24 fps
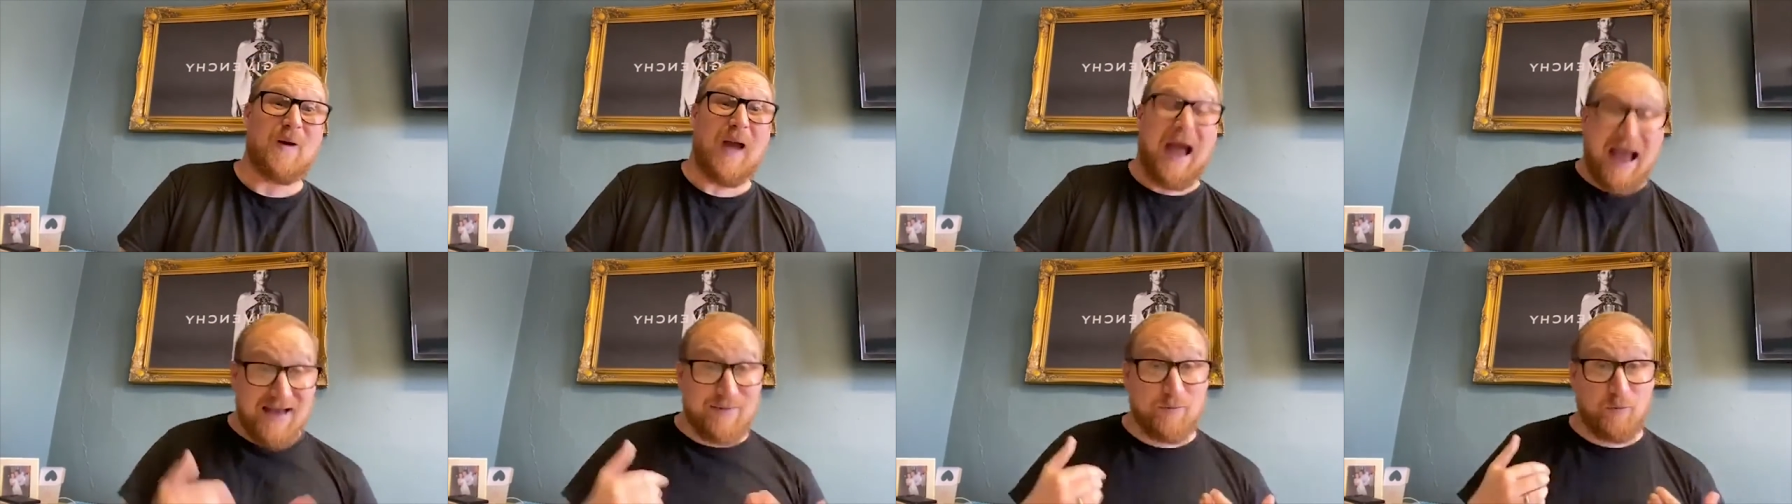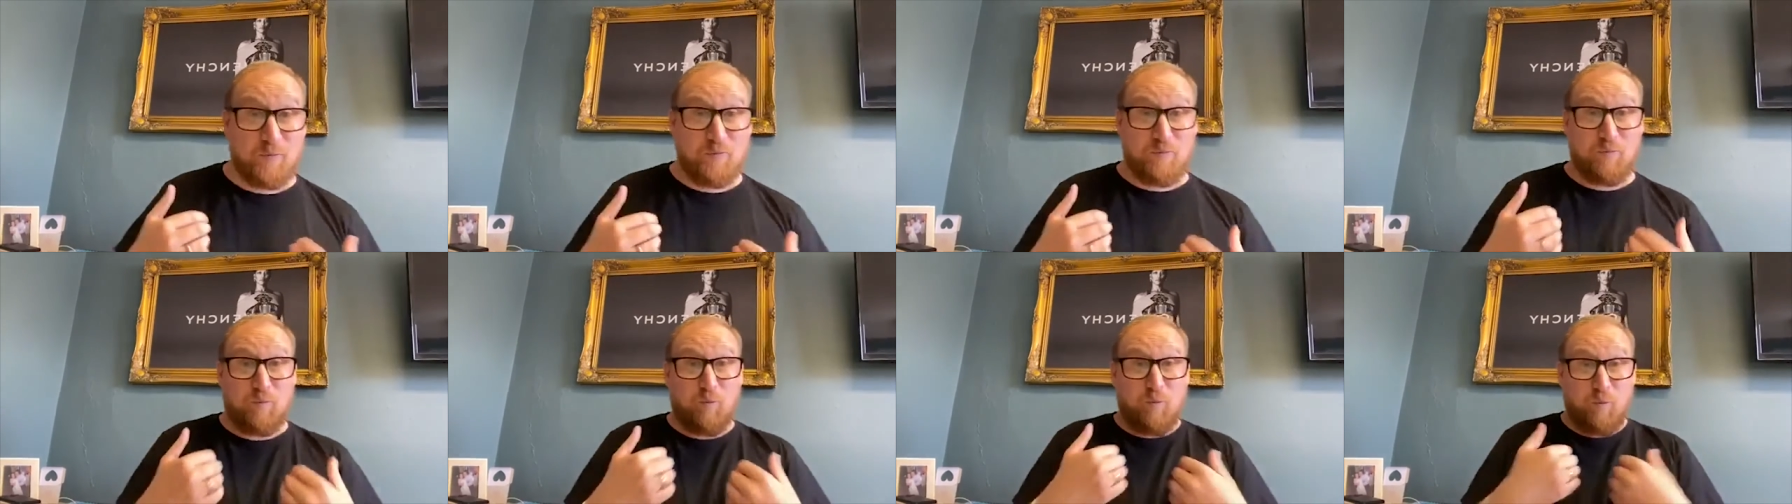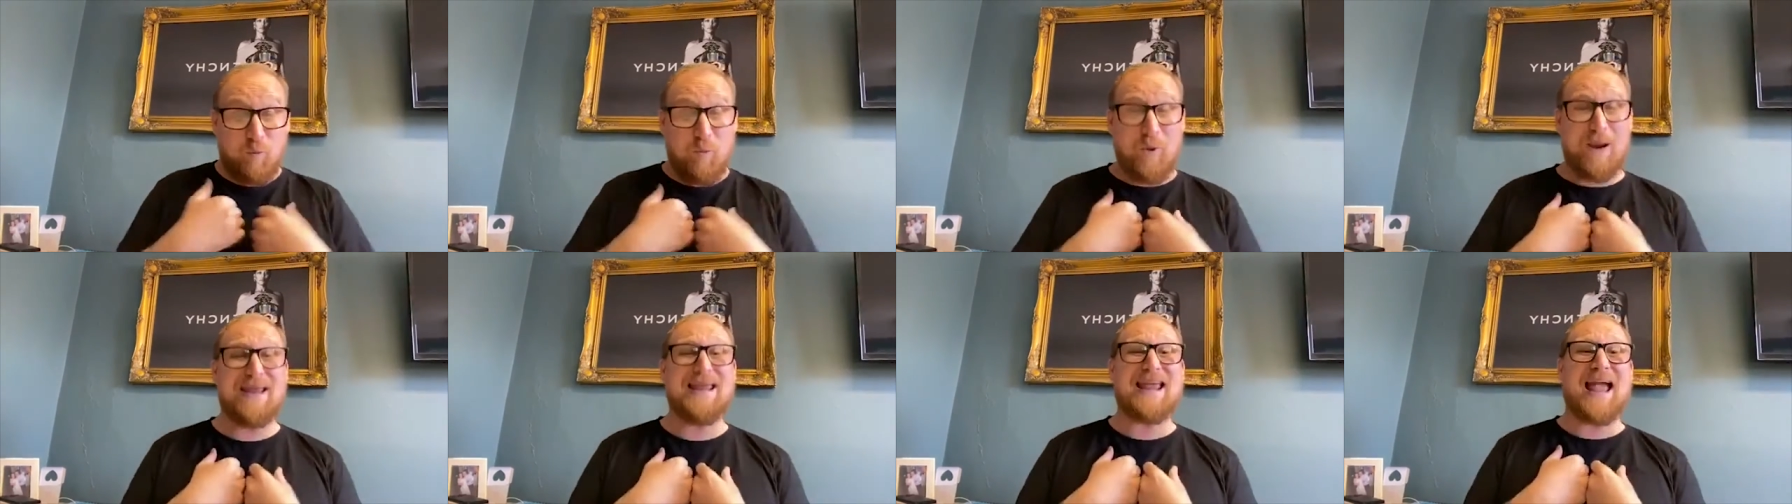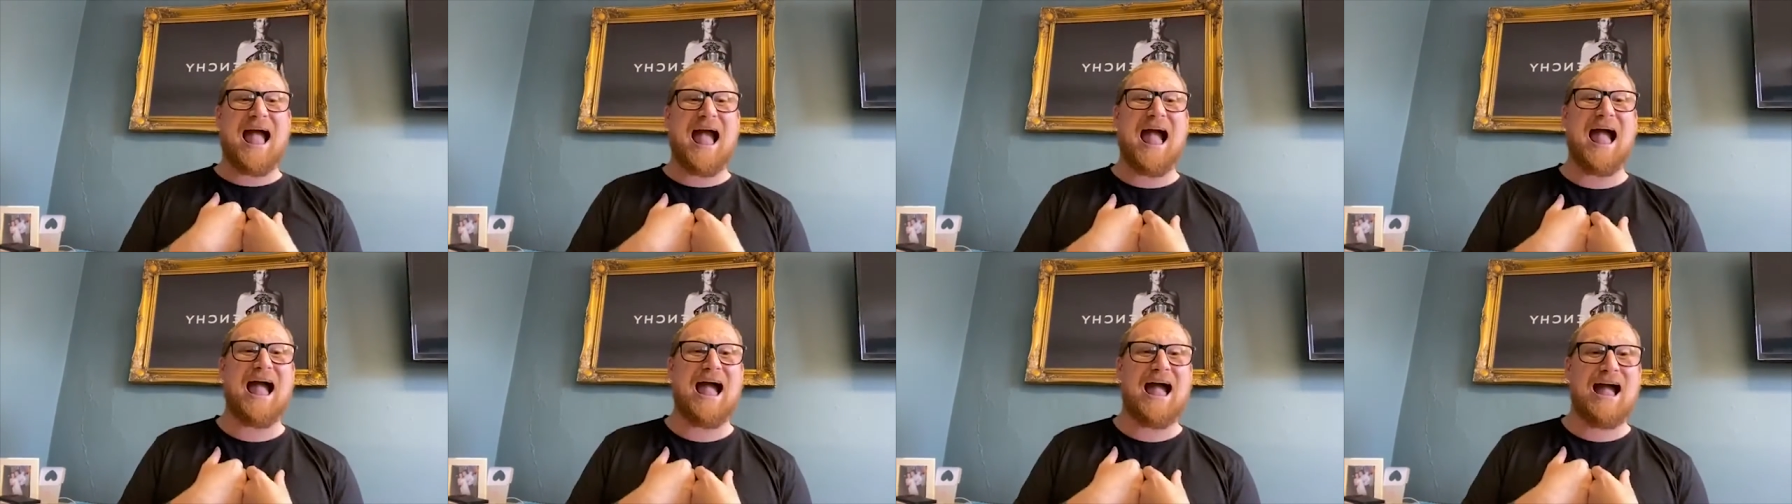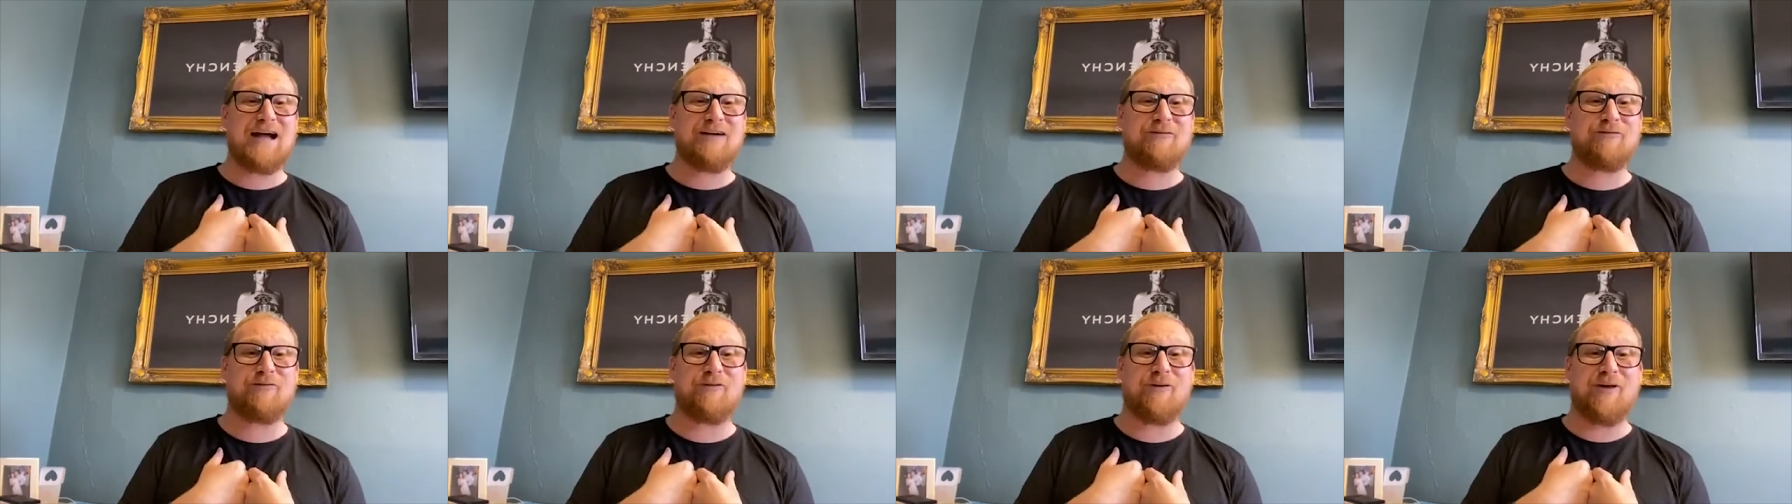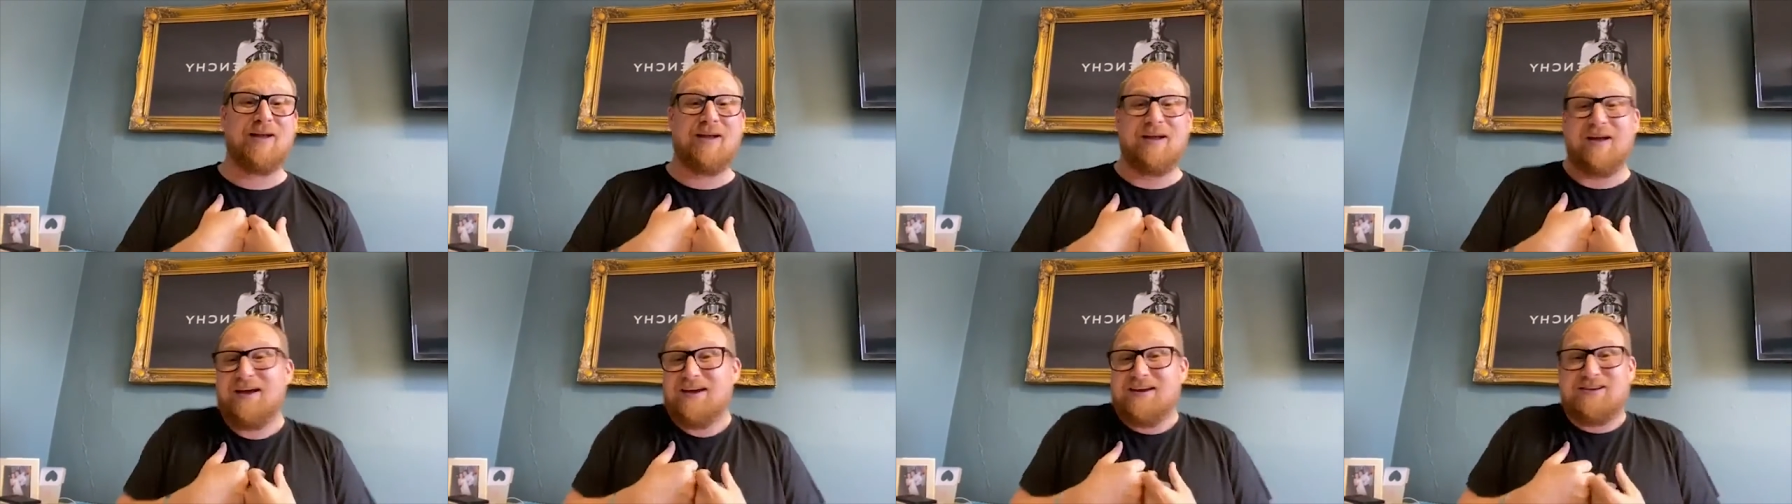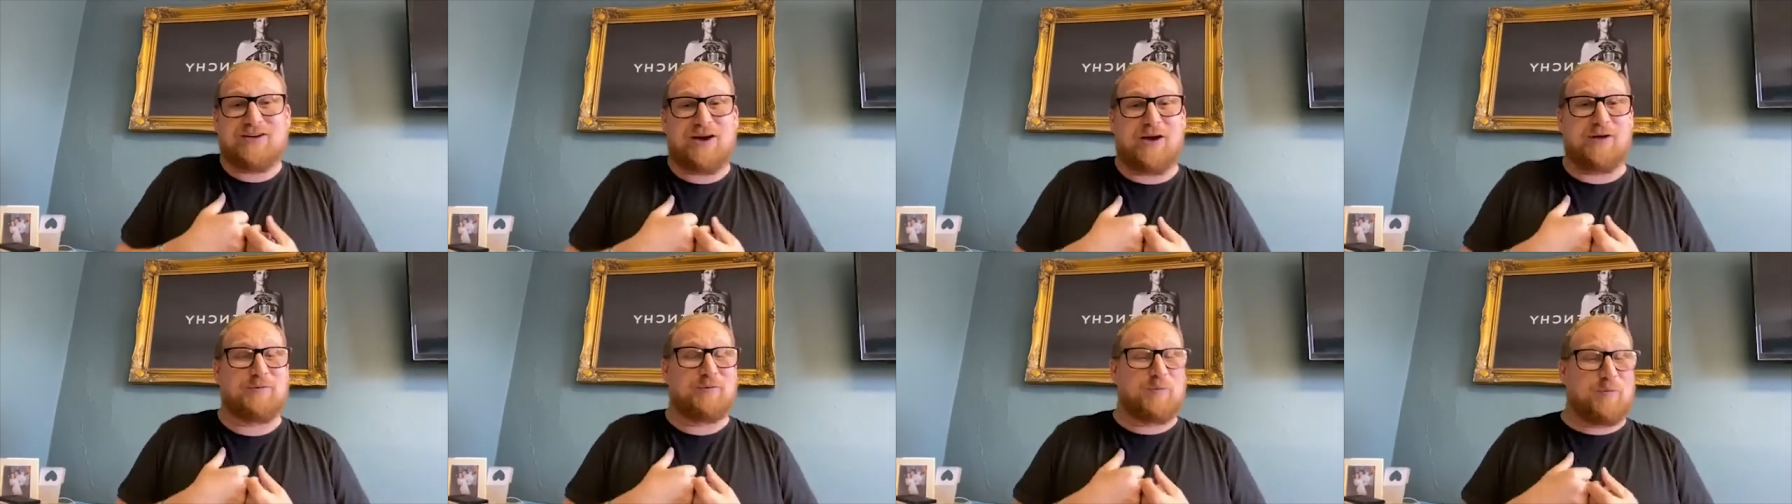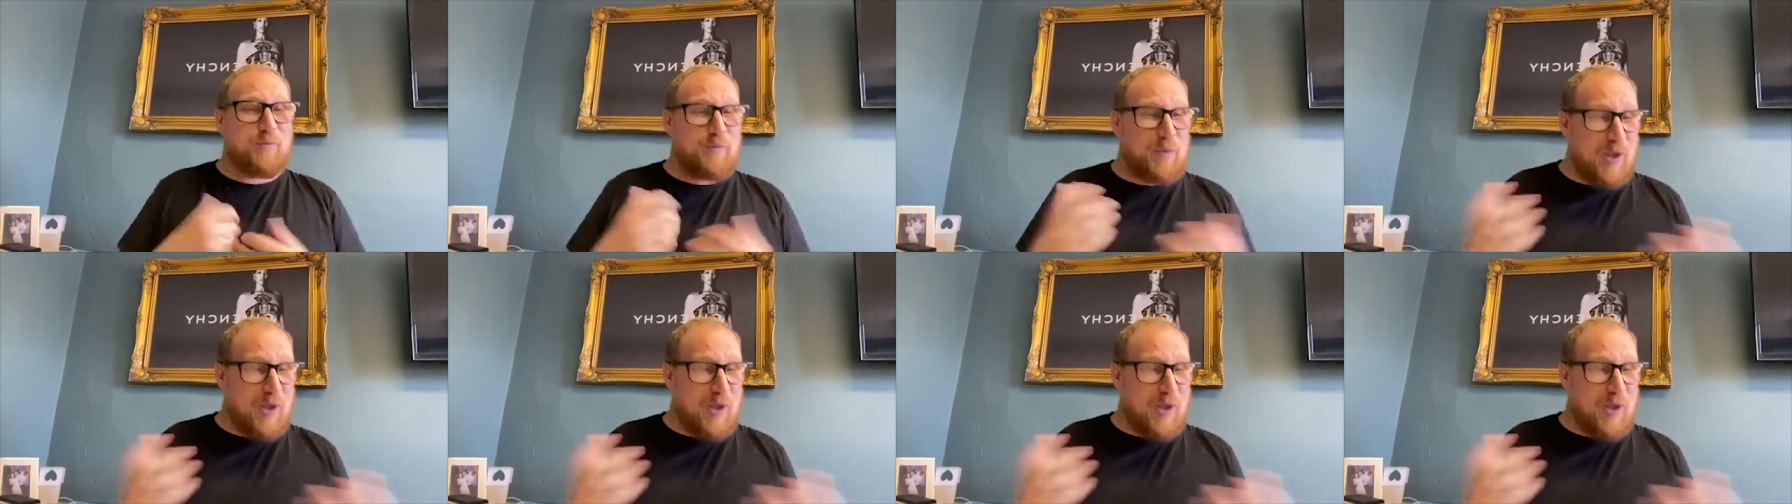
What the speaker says: And we have, you know,